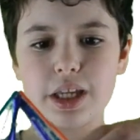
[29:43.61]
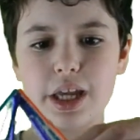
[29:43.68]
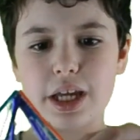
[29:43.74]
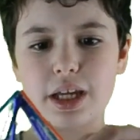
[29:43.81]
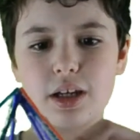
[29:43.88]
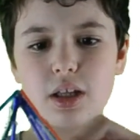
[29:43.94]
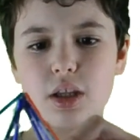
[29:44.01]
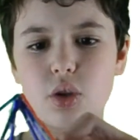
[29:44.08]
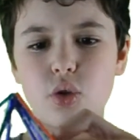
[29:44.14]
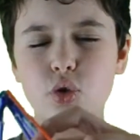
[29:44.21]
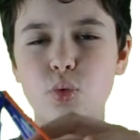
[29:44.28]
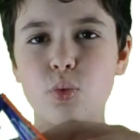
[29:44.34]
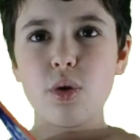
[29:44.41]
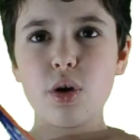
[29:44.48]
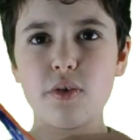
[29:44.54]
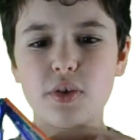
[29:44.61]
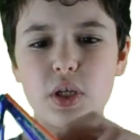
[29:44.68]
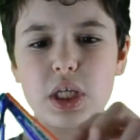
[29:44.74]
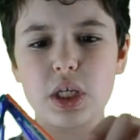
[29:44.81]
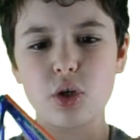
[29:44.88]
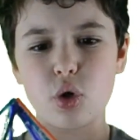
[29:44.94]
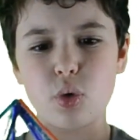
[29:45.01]
Like there's one over
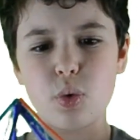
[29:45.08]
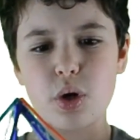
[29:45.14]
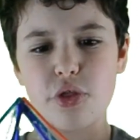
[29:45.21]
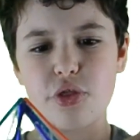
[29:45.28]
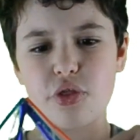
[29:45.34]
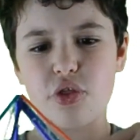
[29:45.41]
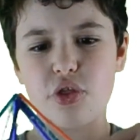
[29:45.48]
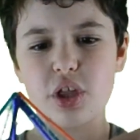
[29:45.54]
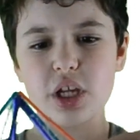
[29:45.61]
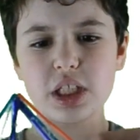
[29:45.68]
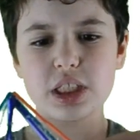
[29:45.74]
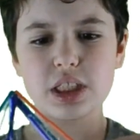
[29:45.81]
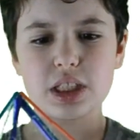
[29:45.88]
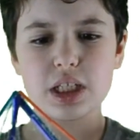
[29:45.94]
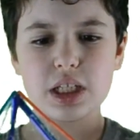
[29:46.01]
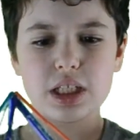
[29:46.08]
here with this